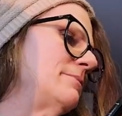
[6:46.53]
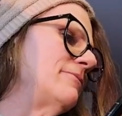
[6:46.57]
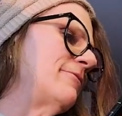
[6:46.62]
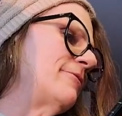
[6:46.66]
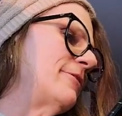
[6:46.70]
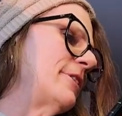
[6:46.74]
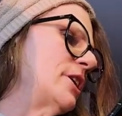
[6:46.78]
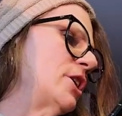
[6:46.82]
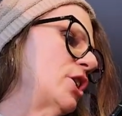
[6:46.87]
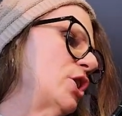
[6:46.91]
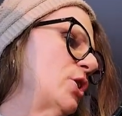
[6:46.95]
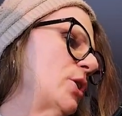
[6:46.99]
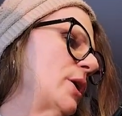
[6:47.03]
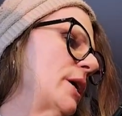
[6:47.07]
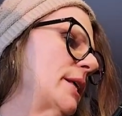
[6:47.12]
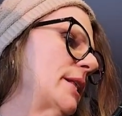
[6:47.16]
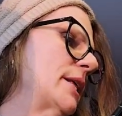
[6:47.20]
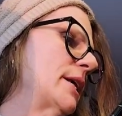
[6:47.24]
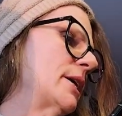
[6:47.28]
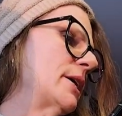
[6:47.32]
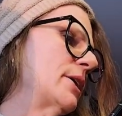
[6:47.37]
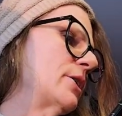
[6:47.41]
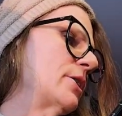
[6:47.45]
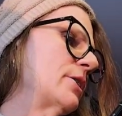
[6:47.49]
figuring
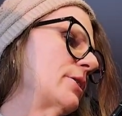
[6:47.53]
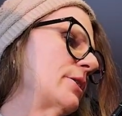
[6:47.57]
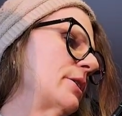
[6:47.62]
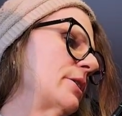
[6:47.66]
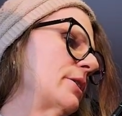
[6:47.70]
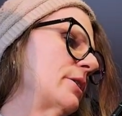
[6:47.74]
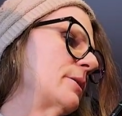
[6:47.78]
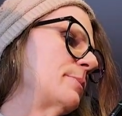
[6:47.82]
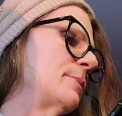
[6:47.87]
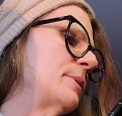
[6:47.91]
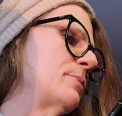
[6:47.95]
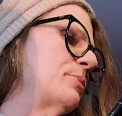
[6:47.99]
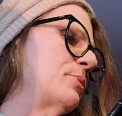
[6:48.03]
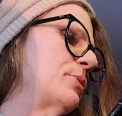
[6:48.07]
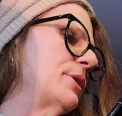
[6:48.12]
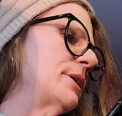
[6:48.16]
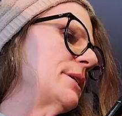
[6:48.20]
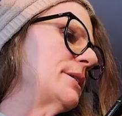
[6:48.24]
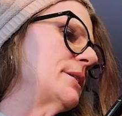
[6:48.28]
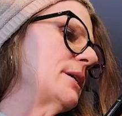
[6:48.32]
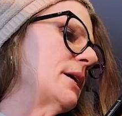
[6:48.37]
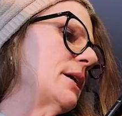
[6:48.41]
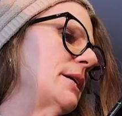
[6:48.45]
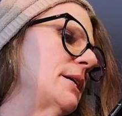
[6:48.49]
that they're going to be
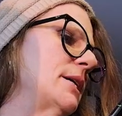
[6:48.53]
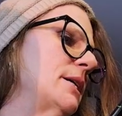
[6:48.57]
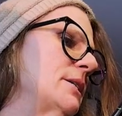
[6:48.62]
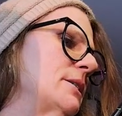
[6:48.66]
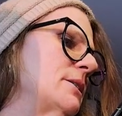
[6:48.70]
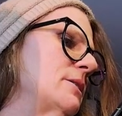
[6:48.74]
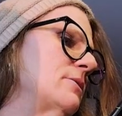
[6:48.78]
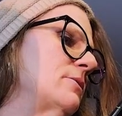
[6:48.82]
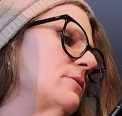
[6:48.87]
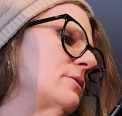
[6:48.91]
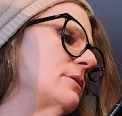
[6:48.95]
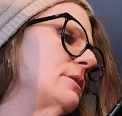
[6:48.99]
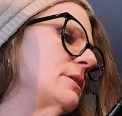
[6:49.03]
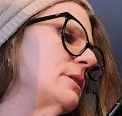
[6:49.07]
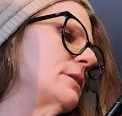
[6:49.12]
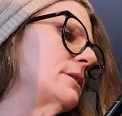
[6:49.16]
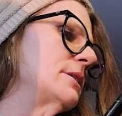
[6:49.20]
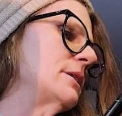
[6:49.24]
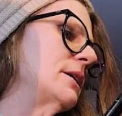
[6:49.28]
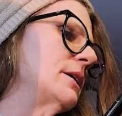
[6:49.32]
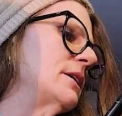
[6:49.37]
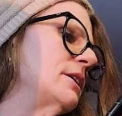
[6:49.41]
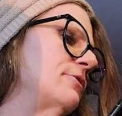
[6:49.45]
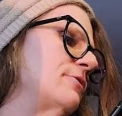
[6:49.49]
pretty tiny because those are little
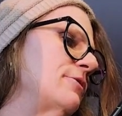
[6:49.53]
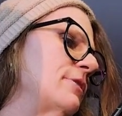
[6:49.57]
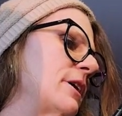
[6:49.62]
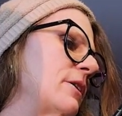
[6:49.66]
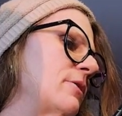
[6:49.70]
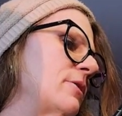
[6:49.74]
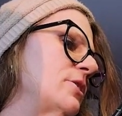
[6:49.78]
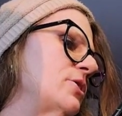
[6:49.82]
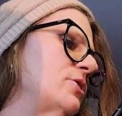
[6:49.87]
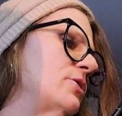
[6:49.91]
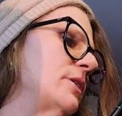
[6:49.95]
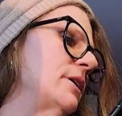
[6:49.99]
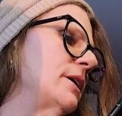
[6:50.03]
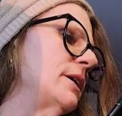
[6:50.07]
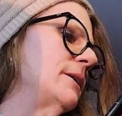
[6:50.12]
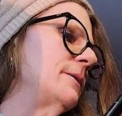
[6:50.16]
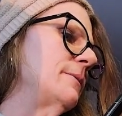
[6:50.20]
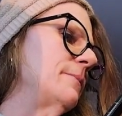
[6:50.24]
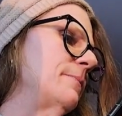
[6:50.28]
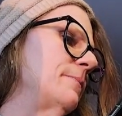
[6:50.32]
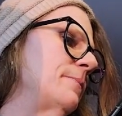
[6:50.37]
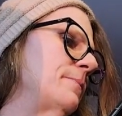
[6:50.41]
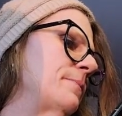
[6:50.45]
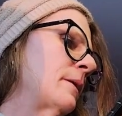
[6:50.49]
tiny flowers,
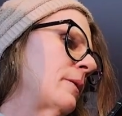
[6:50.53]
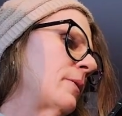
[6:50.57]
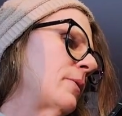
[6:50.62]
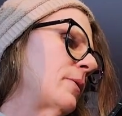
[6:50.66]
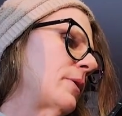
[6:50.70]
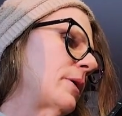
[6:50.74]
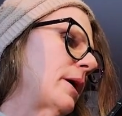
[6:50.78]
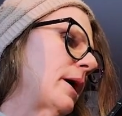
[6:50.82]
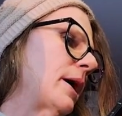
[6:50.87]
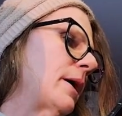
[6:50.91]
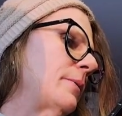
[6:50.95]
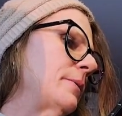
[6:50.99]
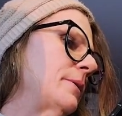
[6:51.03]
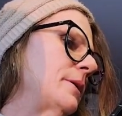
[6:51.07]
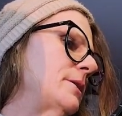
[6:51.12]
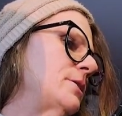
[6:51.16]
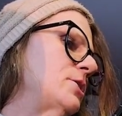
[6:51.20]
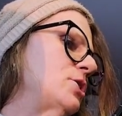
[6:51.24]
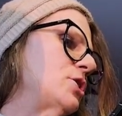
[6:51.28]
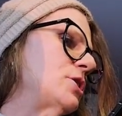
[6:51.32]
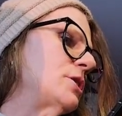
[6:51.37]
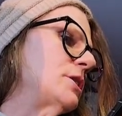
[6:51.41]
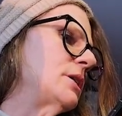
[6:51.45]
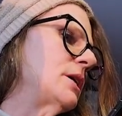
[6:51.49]
right? Okay,
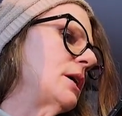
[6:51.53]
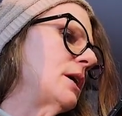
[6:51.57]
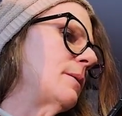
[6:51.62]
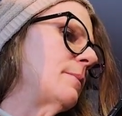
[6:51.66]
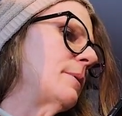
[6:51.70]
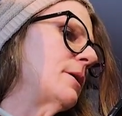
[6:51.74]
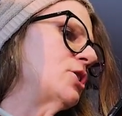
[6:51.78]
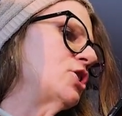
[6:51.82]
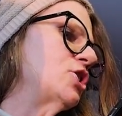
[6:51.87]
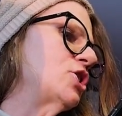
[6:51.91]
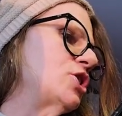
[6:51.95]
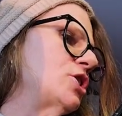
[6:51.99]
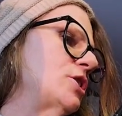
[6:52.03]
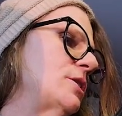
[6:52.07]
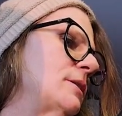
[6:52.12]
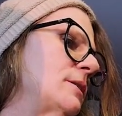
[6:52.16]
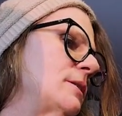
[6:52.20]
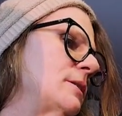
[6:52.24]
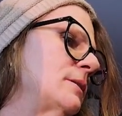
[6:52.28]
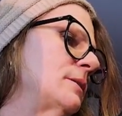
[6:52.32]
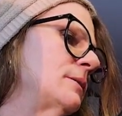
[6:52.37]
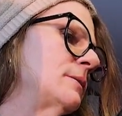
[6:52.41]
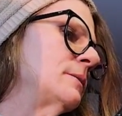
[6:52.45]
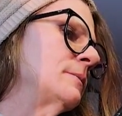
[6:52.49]
let's just see how much.
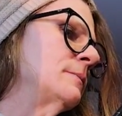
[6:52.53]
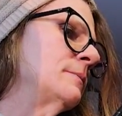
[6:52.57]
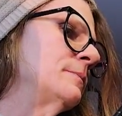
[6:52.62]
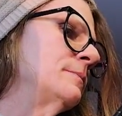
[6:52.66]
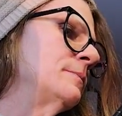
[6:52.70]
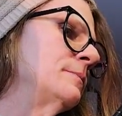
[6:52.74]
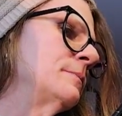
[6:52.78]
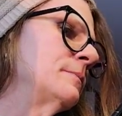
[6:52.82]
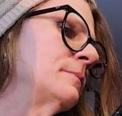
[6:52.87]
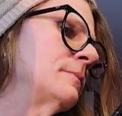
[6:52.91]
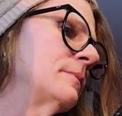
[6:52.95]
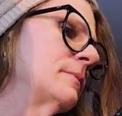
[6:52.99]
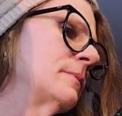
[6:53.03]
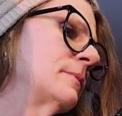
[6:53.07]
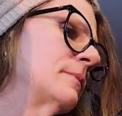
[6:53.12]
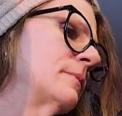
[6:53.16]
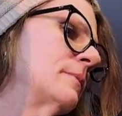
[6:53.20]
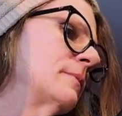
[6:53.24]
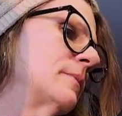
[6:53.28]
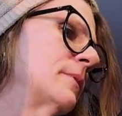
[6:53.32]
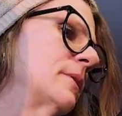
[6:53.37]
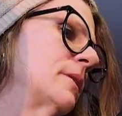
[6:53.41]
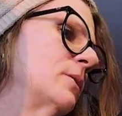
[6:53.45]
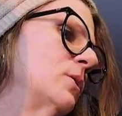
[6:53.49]

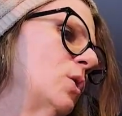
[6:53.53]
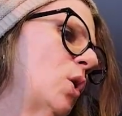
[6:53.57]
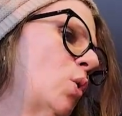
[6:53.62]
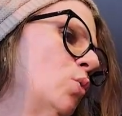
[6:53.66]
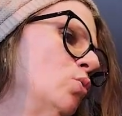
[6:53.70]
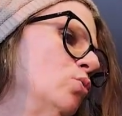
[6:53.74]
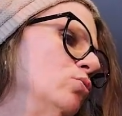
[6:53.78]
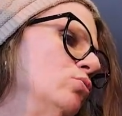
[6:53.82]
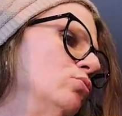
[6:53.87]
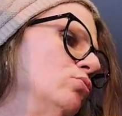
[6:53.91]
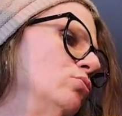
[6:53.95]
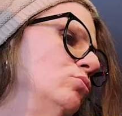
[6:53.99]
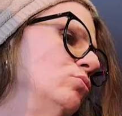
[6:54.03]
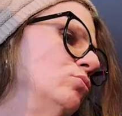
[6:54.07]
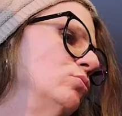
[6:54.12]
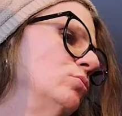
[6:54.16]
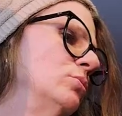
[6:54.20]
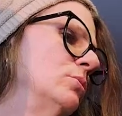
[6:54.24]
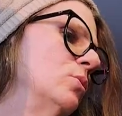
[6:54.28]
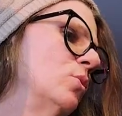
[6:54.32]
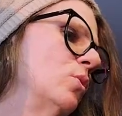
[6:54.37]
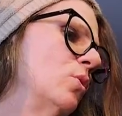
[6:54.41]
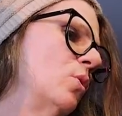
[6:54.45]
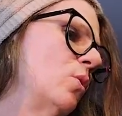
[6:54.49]
Oh,
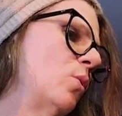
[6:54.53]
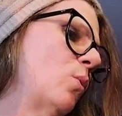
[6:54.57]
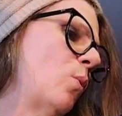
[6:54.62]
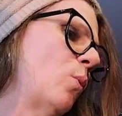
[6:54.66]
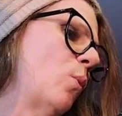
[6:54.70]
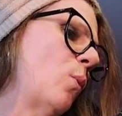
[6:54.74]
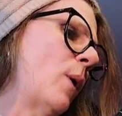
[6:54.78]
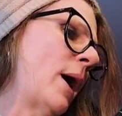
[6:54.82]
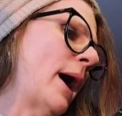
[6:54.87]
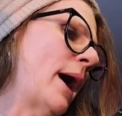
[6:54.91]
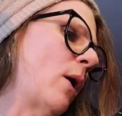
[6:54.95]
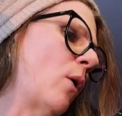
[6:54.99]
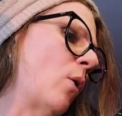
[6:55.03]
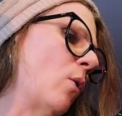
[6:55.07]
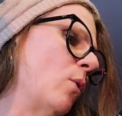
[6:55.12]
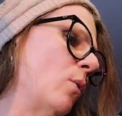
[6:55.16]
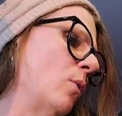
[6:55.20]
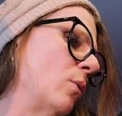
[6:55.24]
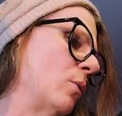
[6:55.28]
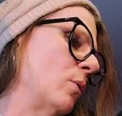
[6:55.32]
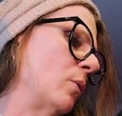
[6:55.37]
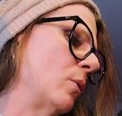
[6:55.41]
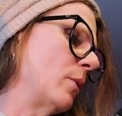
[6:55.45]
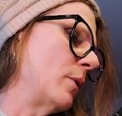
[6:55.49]
wow.
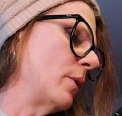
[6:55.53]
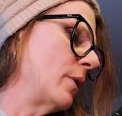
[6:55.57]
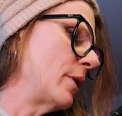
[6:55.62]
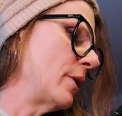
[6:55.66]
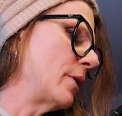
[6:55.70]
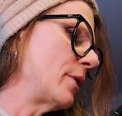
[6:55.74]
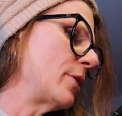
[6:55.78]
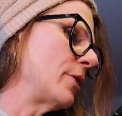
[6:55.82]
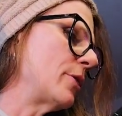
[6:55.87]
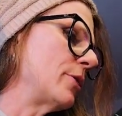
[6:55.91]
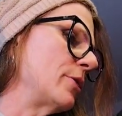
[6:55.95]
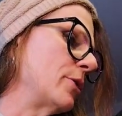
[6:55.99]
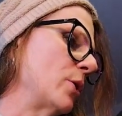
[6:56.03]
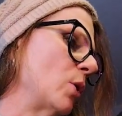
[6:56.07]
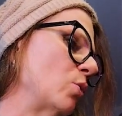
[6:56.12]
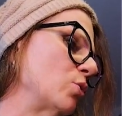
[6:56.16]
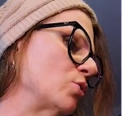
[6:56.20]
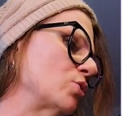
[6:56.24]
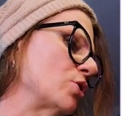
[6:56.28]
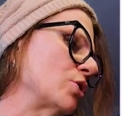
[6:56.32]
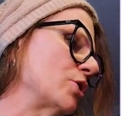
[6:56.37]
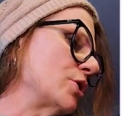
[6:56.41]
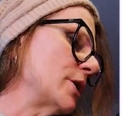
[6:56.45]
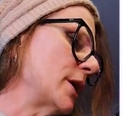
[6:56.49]

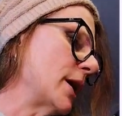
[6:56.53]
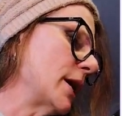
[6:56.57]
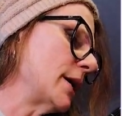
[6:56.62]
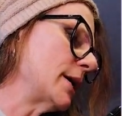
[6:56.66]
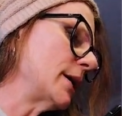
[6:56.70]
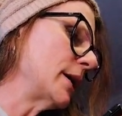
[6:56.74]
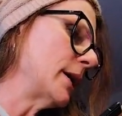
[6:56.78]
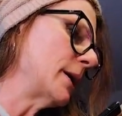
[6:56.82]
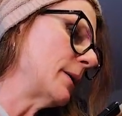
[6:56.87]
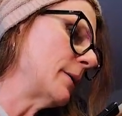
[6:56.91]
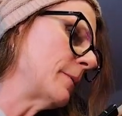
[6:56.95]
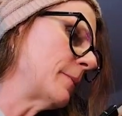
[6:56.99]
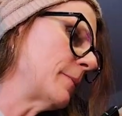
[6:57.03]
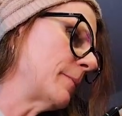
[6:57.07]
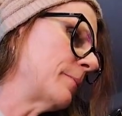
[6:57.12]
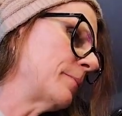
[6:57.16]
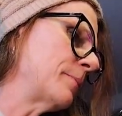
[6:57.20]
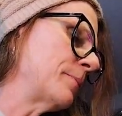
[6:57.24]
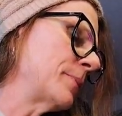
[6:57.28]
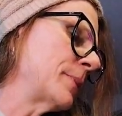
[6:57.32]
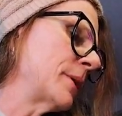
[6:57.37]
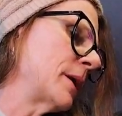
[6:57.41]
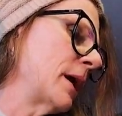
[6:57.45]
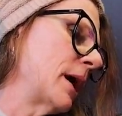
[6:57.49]
Those are tiny.
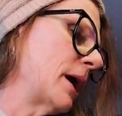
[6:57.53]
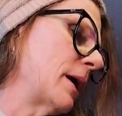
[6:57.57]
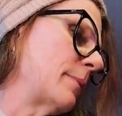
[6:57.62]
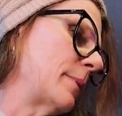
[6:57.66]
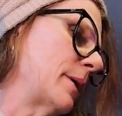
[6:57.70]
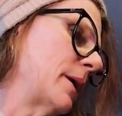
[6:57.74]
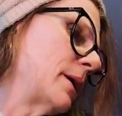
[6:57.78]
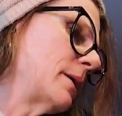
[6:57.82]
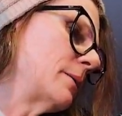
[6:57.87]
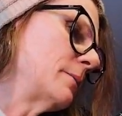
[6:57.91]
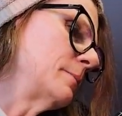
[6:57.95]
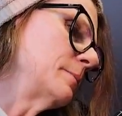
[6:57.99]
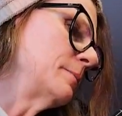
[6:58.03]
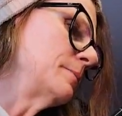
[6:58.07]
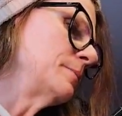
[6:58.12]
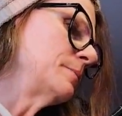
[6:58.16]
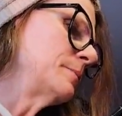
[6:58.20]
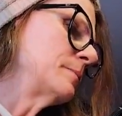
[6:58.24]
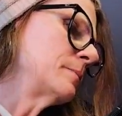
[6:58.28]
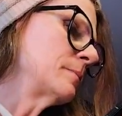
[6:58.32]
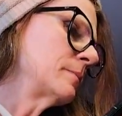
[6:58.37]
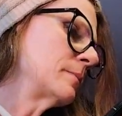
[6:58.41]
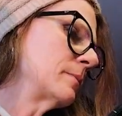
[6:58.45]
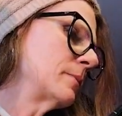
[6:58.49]
I mean,
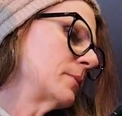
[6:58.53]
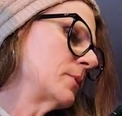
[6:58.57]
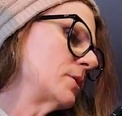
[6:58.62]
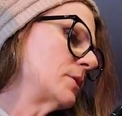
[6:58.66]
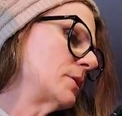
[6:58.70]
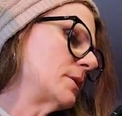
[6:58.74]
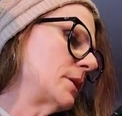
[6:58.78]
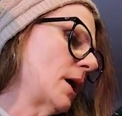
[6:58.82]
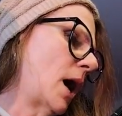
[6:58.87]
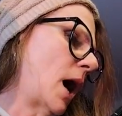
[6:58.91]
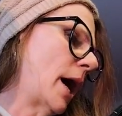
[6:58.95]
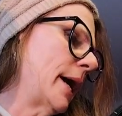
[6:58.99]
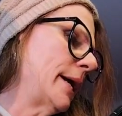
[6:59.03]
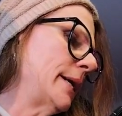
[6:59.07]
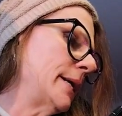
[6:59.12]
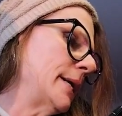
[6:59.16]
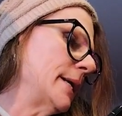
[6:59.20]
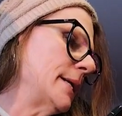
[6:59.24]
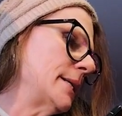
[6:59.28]
tiny,